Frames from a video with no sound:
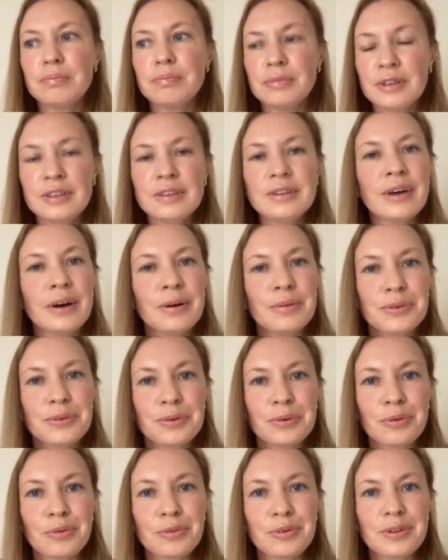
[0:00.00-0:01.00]
did
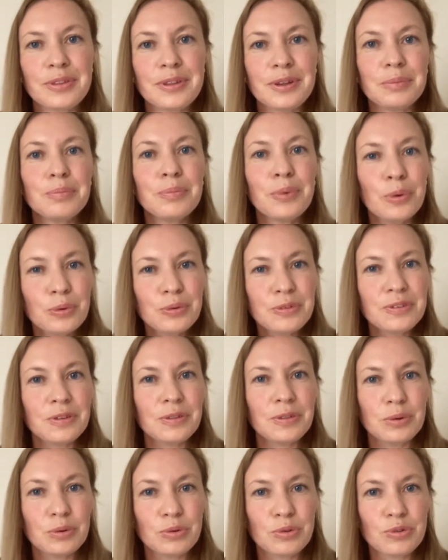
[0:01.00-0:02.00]
counteroffer then
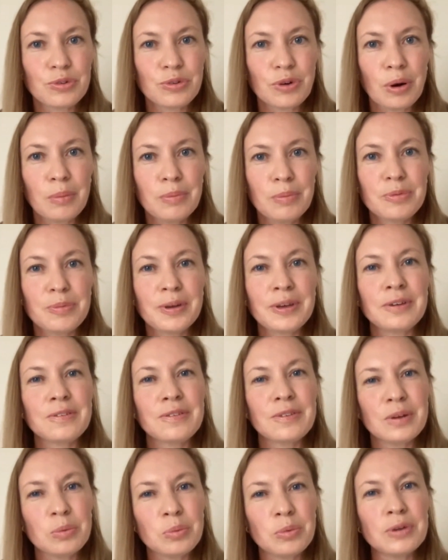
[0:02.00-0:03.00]
posted those jobs
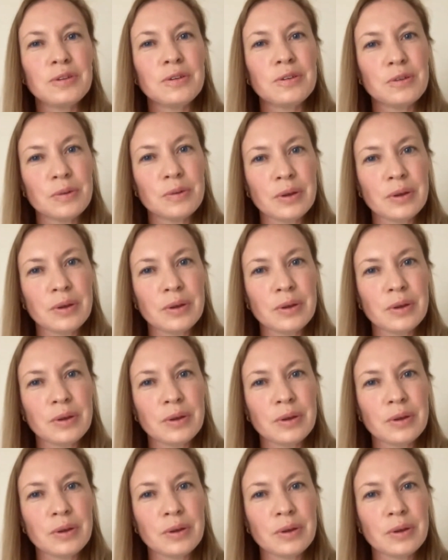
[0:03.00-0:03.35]
because they wanted